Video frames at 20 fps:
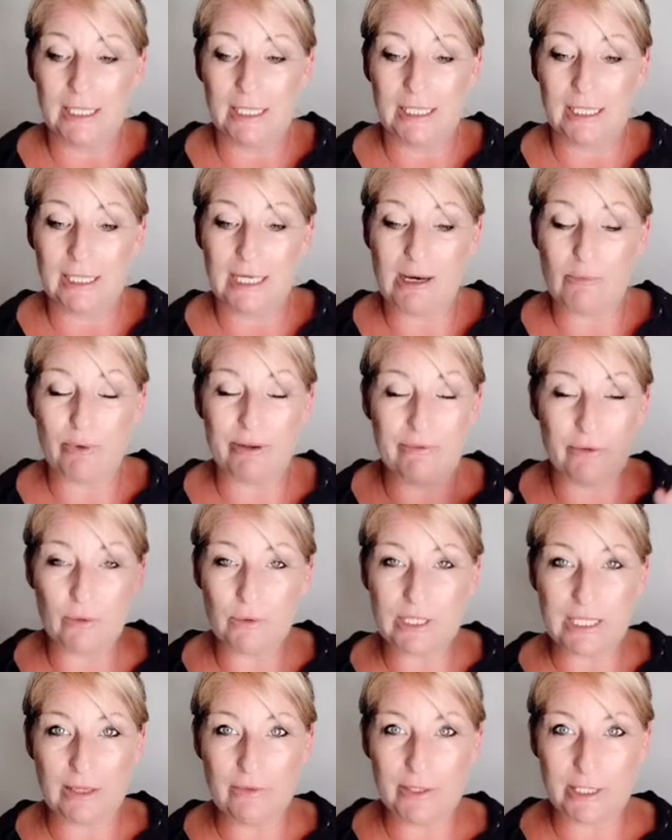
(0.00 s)
And we've all
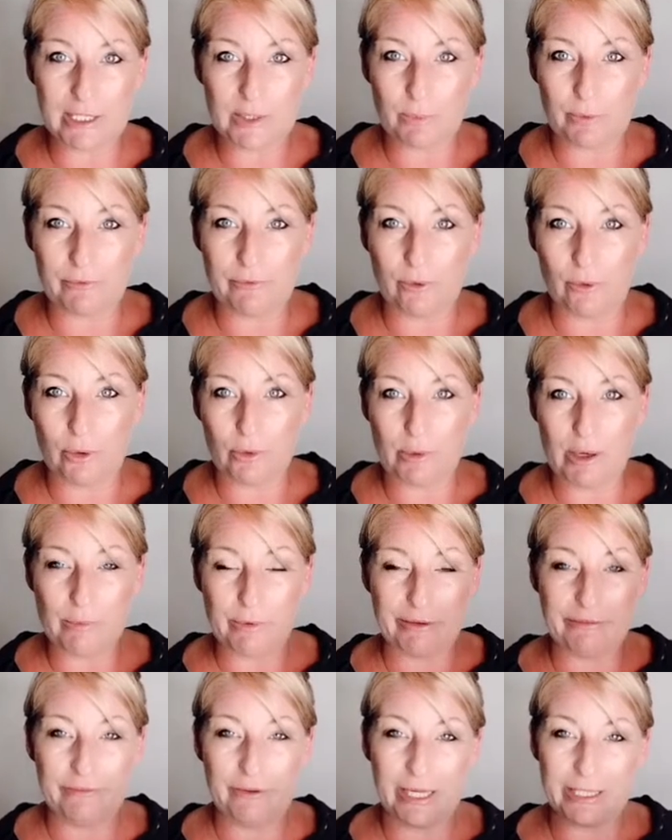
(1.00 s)
done this before. When we
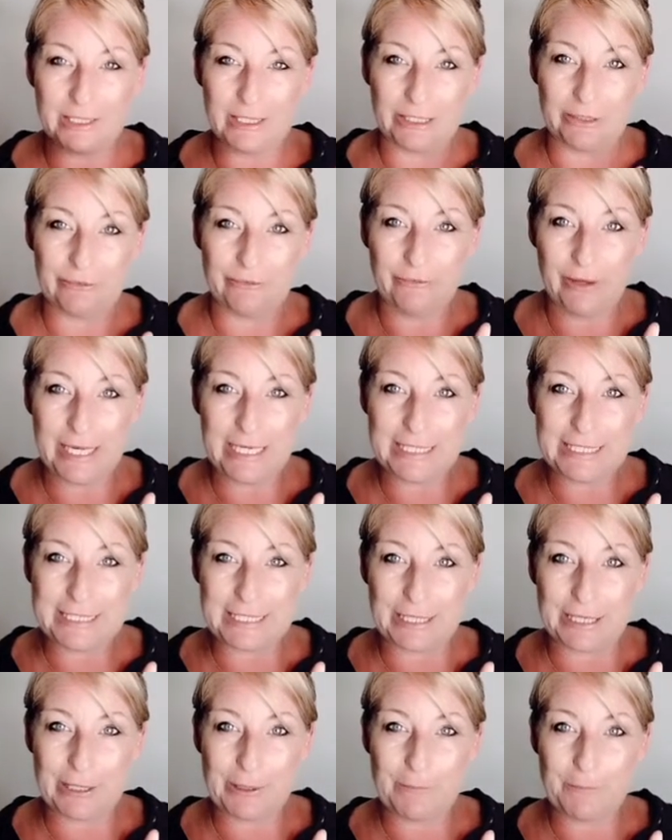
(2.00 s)
finally face
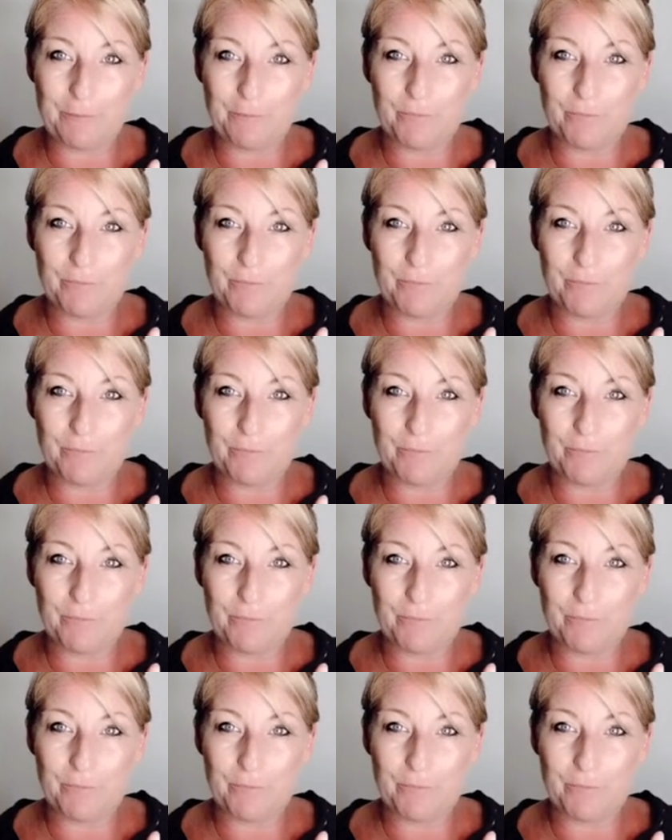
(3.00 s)
it,